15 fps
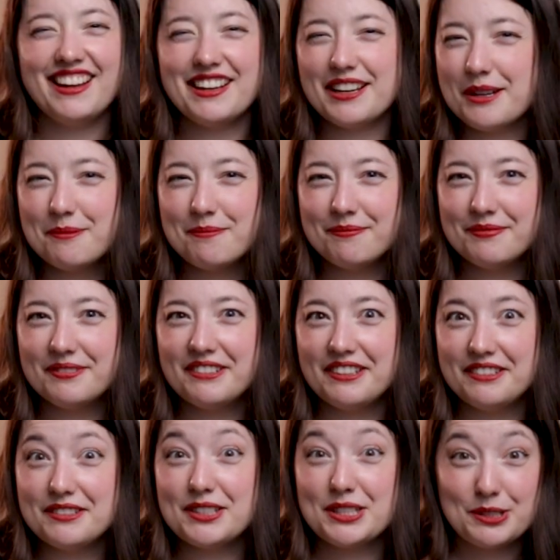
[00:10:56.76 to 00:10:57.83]
And I'm
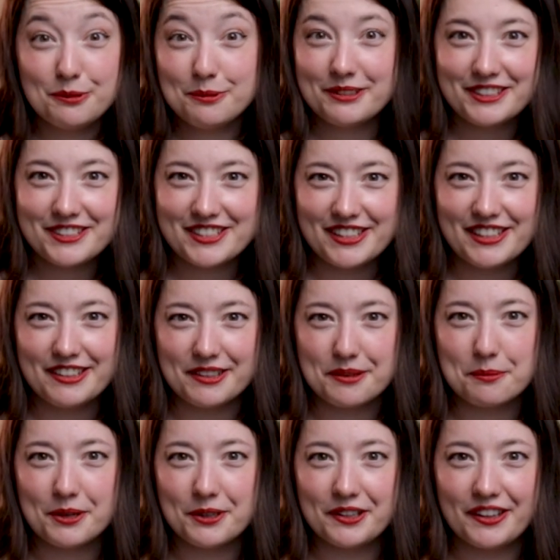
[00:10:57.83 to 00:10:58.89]
super excited
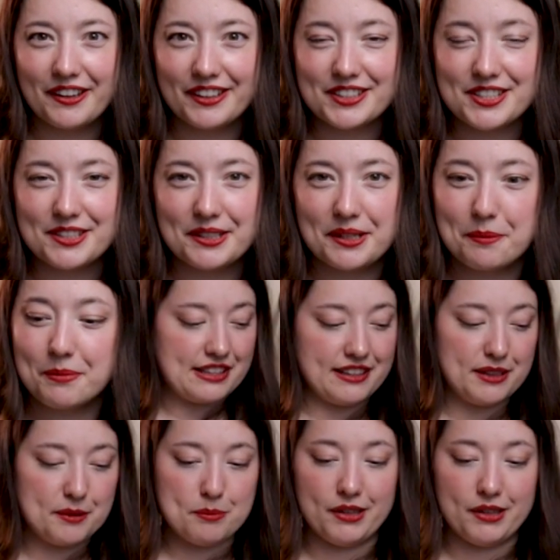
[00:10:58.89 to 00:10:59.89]
about it actually. Selling